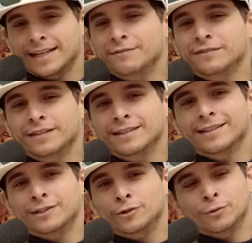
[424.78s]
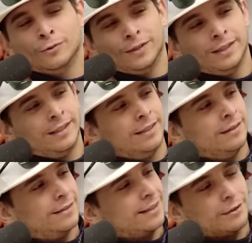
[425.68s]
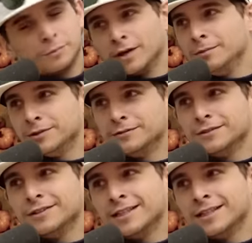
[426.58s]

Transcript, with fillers: That felt like you were reading a teleprompter for a